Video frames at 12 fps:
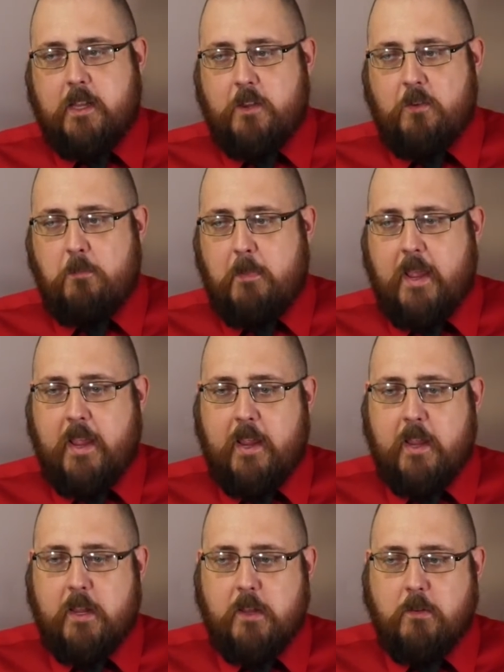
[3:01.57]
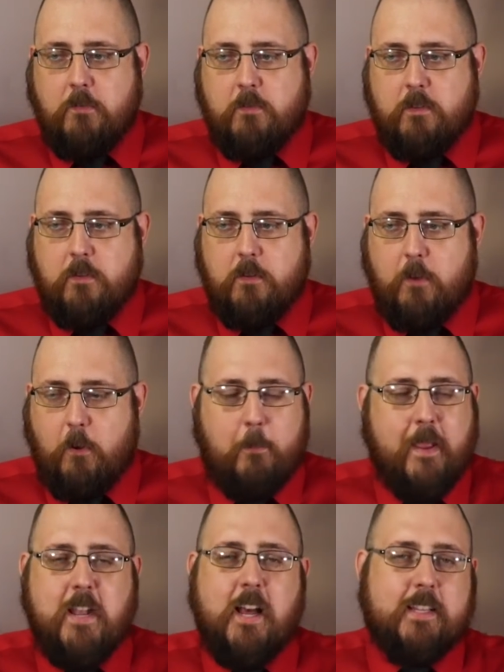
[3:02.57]
that you may or
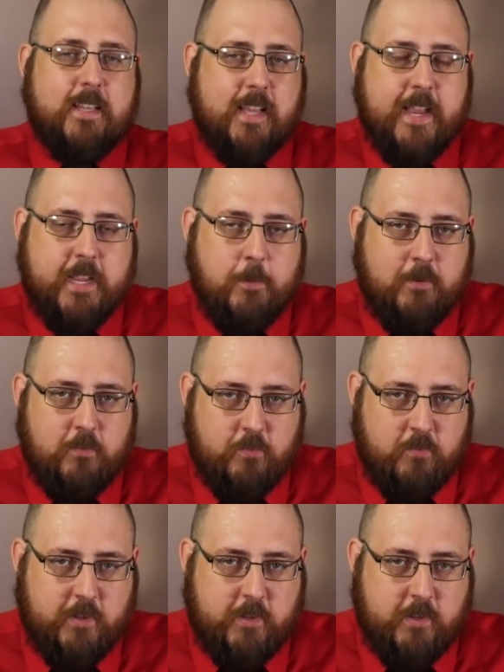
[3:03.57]
may not like about